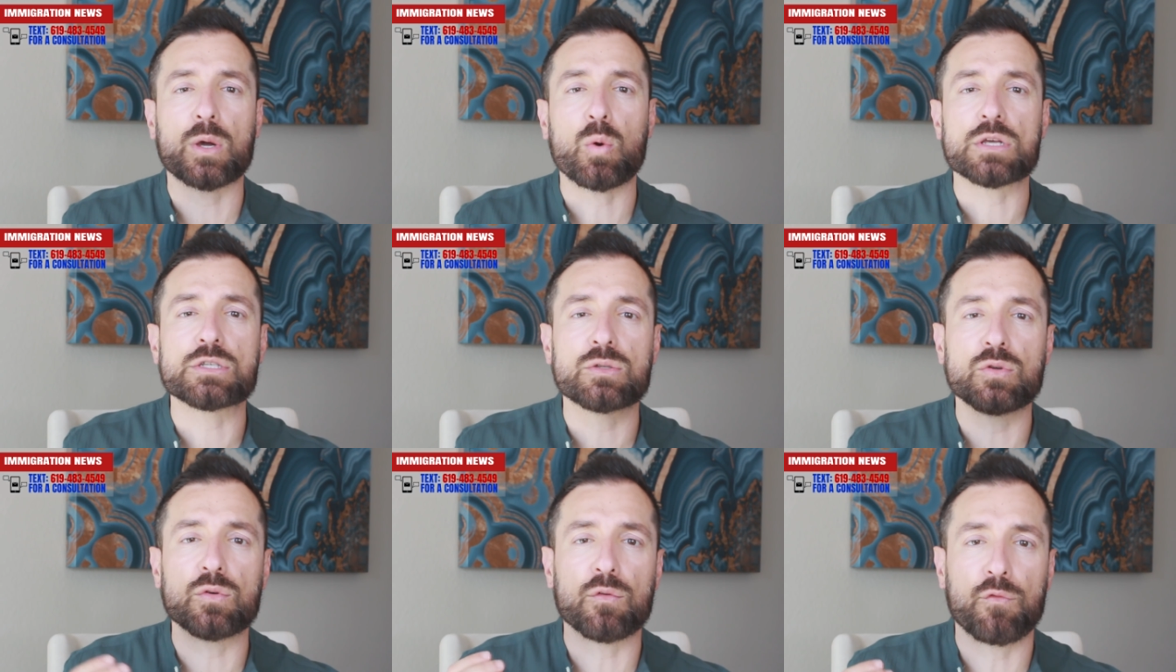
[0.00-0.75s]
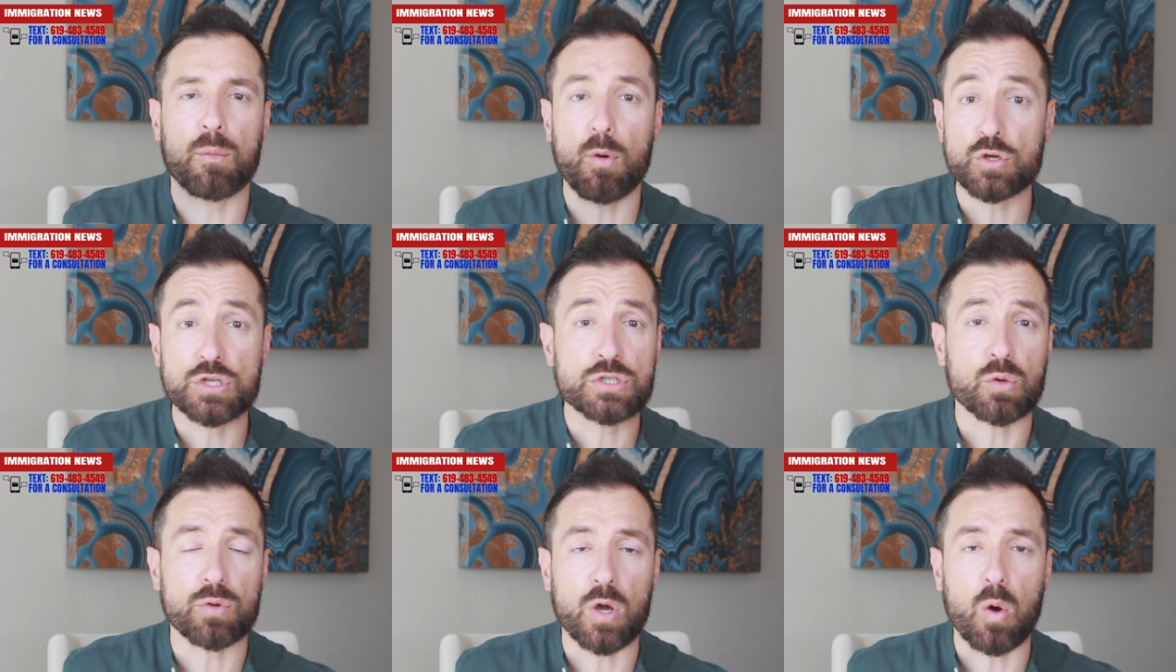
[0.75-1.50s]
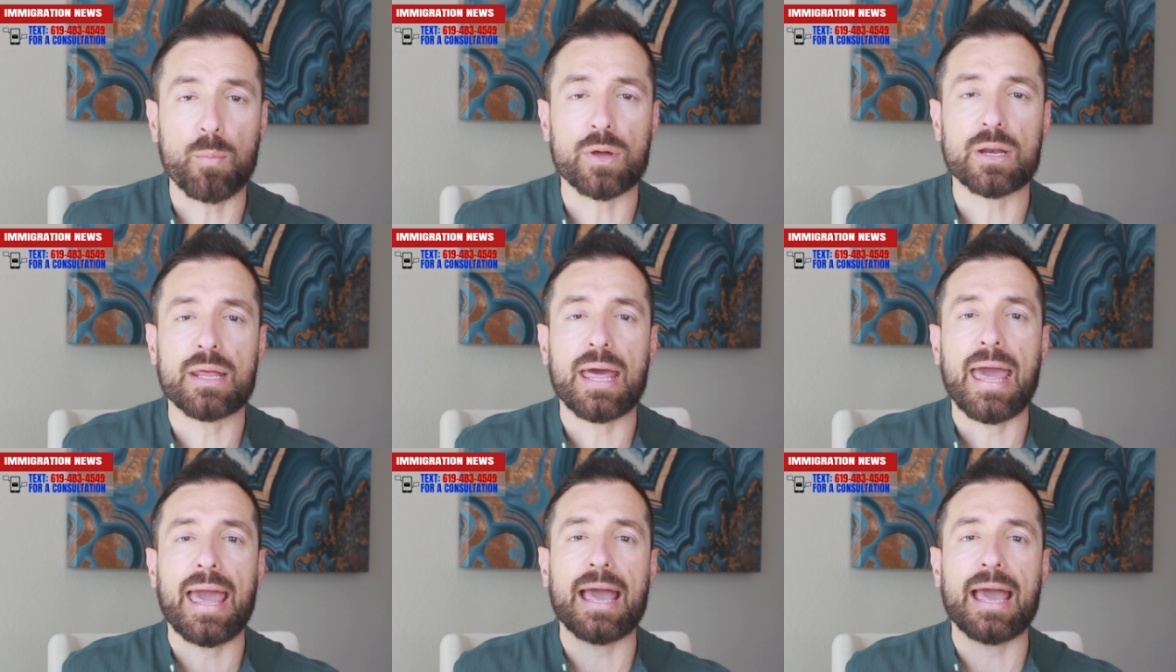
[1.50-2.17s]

requests for motions to reopen,